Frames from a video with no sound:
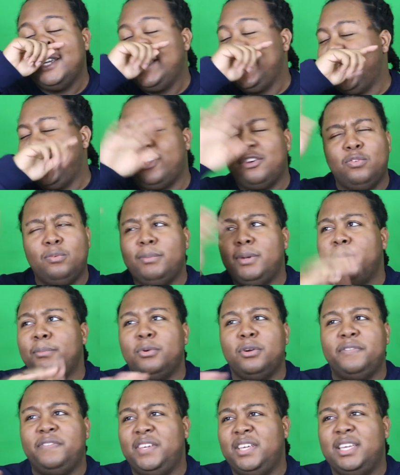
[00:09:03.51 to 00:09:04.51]
I don't
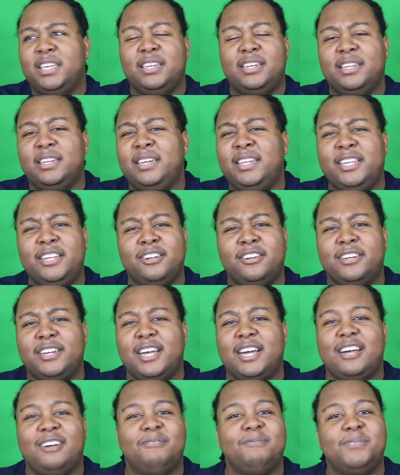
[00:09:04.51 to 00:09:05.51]
remember if he hit the knee or
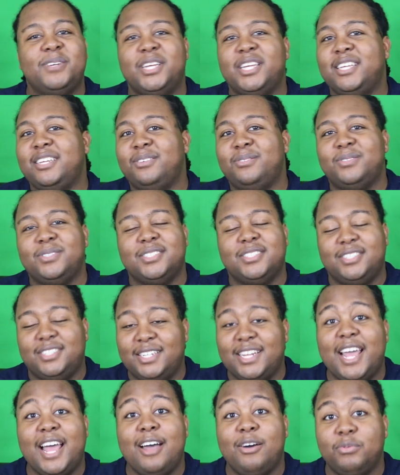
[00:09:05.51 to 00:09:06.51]
not, but
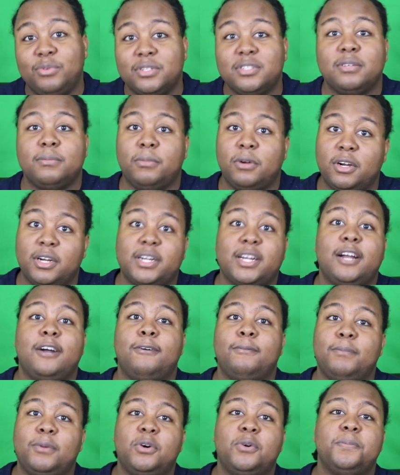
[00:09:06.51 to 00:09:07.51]
that was a
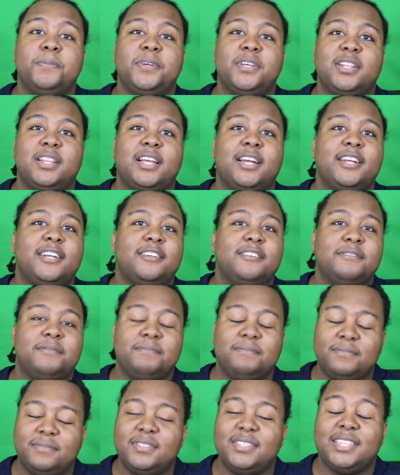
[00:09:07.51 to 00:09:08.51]
markout moment. Like,
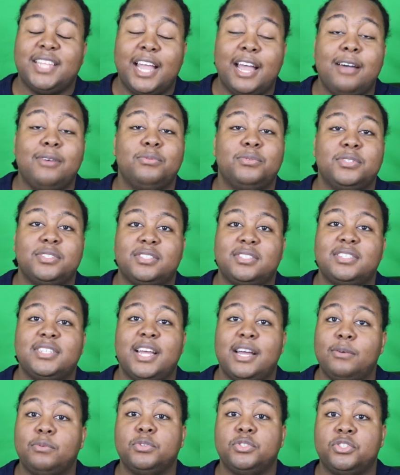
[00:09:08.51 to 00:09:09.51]
That was
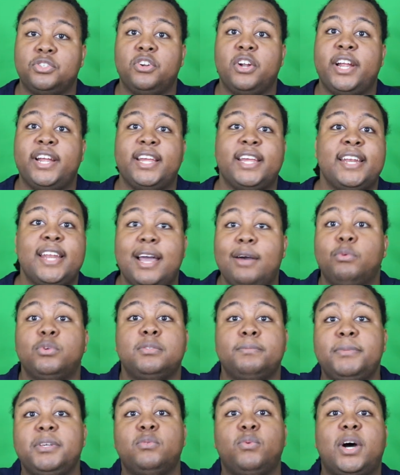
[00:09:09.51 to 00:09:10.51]
great. And that was
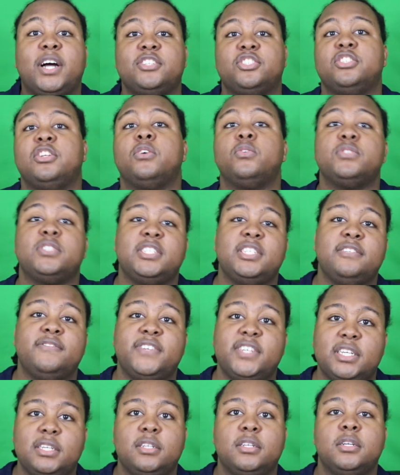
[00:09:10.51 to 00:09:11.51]
me watching on
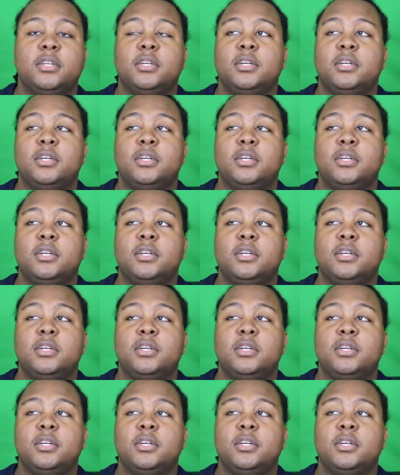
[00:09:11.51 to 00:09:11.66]
TV.